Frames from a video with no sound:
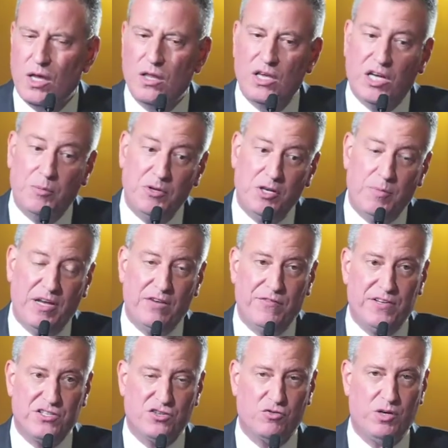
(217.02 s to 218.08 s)
The community
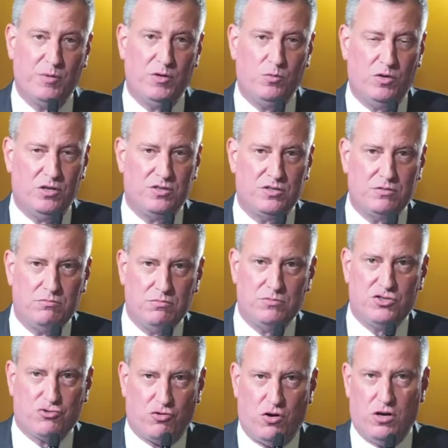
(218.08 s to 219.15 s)
benefits agreement was
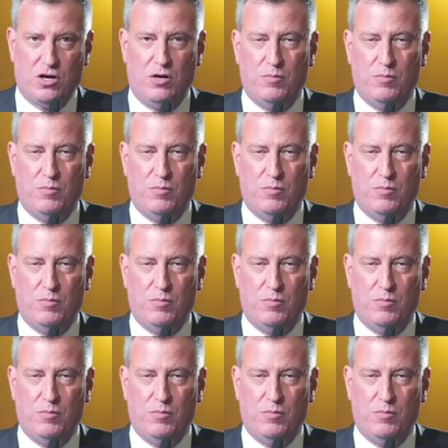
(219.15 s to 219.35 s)
stronger